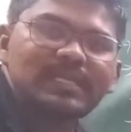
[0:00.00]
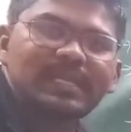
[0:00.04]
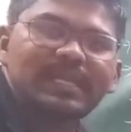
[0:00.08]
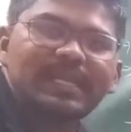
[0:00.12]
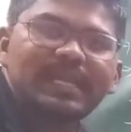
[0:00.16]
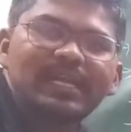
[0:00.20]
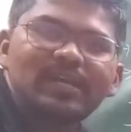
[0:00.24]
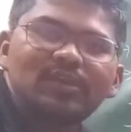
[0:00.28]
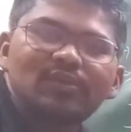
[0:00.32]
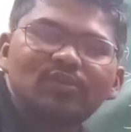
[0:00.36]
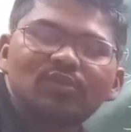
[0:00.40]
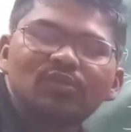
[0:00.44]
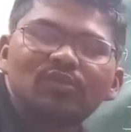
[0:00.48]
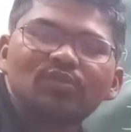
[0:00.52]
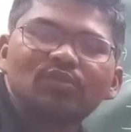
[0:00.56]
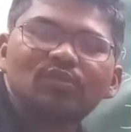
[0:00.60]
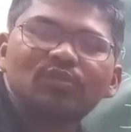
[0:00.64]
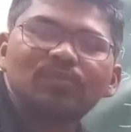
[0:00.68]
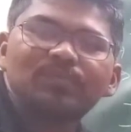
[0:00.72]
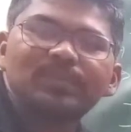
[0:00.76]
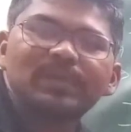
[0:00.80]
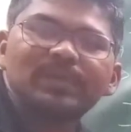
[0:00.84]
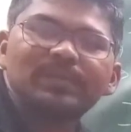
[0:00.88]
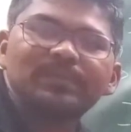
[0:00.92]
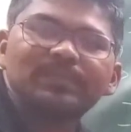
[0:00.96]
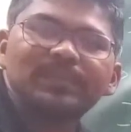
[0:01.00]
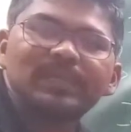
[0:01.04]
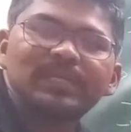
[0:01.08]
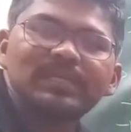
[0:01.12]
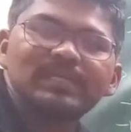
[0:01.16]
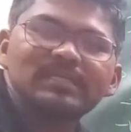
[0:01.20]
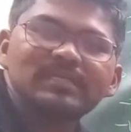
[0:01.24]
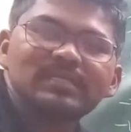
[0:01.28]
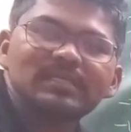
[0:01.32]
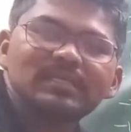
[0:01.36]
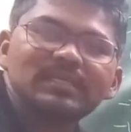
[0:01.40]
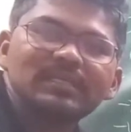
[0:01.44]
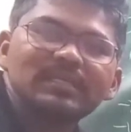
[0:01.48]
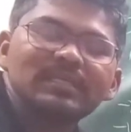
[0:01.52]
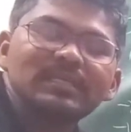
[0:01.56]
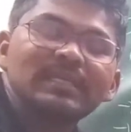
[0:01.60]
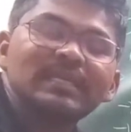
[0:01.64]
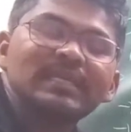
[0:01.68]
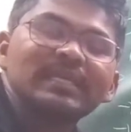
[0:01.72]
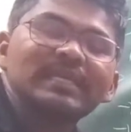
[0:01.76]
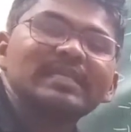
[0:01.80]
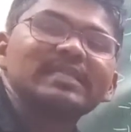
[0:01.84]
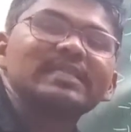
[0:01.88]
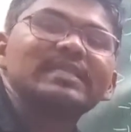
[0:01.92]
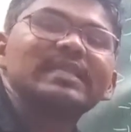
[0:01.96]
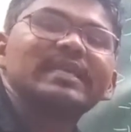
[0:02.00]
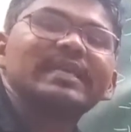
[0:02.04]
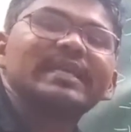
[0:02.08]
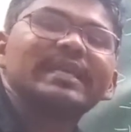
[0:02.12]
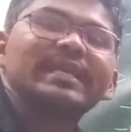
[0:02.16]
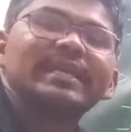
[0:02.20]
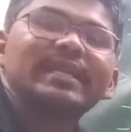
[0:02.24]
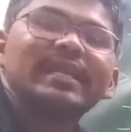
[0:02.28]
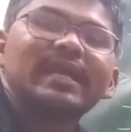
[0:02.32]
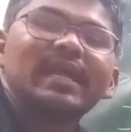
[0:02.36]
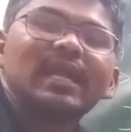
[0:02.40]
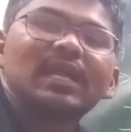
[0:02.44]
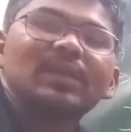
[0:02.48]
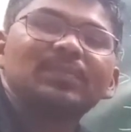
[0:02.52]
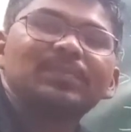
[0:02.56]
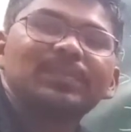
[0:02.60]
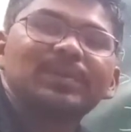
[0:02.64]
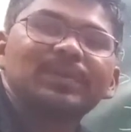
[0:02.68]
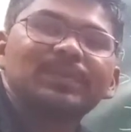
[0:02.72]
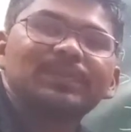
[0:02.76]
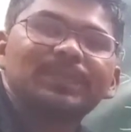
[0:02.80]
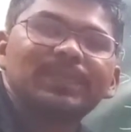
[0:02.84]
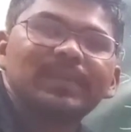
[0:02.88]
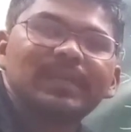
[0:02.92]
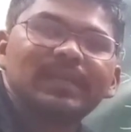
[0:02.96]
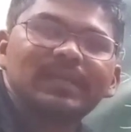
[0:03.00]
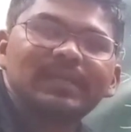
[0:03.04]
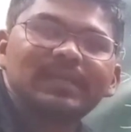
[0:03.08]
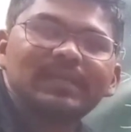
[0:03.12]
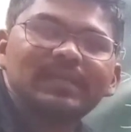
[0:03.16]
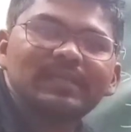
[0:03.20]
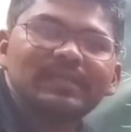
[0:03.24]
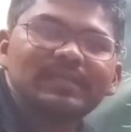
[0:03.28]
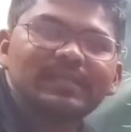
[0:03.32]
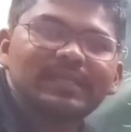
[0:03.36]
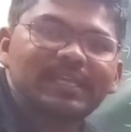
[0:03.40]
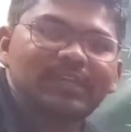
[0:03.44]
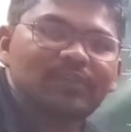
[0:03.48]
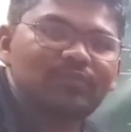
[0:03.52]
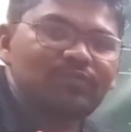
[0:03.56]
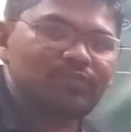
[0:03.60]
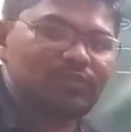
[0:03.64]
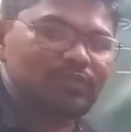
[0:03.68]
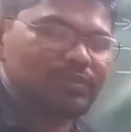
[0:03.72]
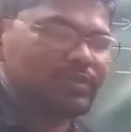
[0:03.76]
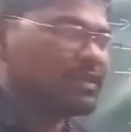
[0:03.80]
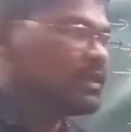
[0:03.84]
Heterotrophic means they cannot prepare their food.